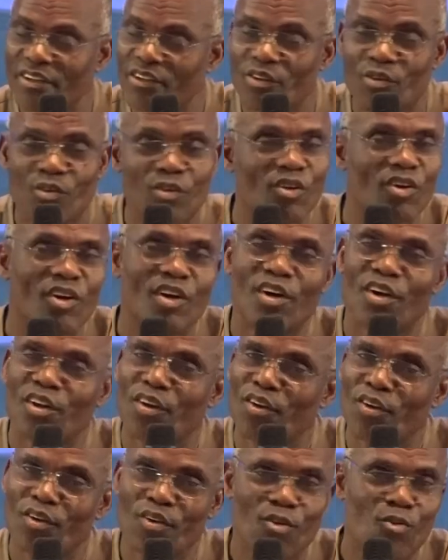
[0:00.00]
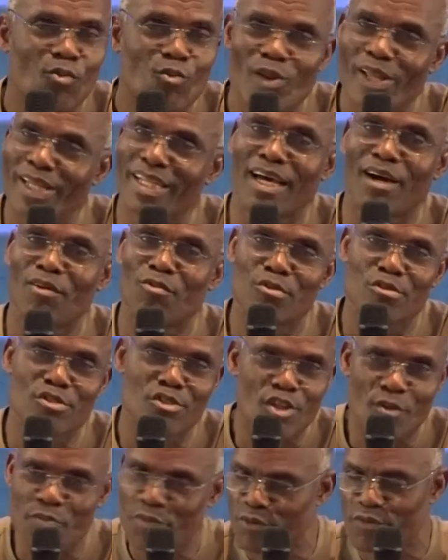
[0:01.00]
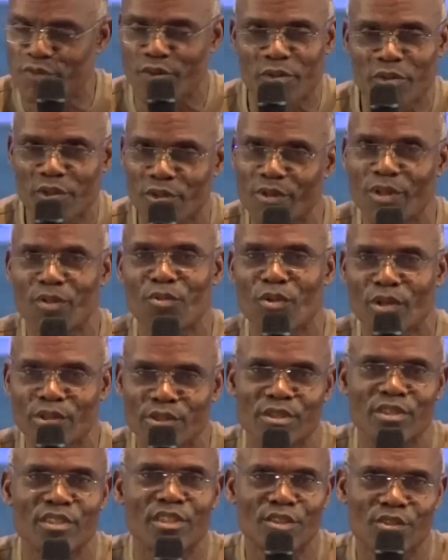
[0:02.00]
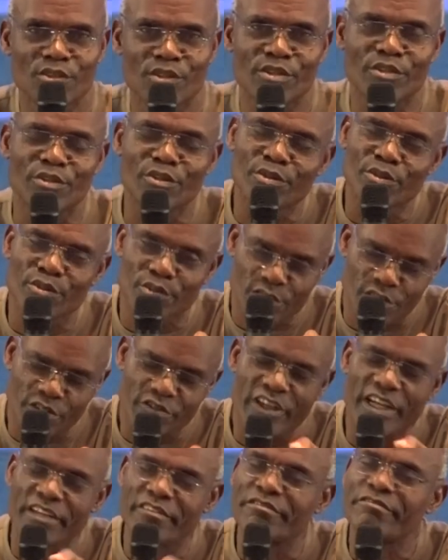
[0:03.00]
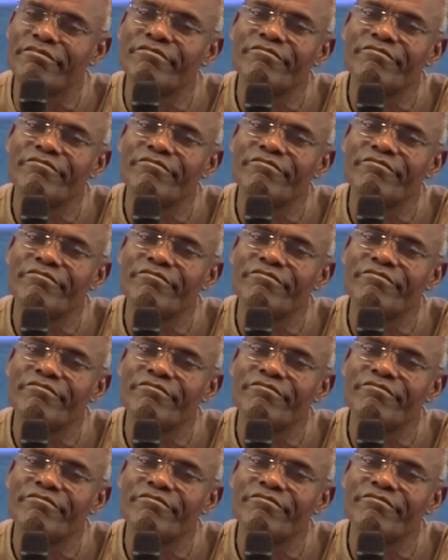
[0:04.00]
no, no weather will stop you from doing what you need to do to survive.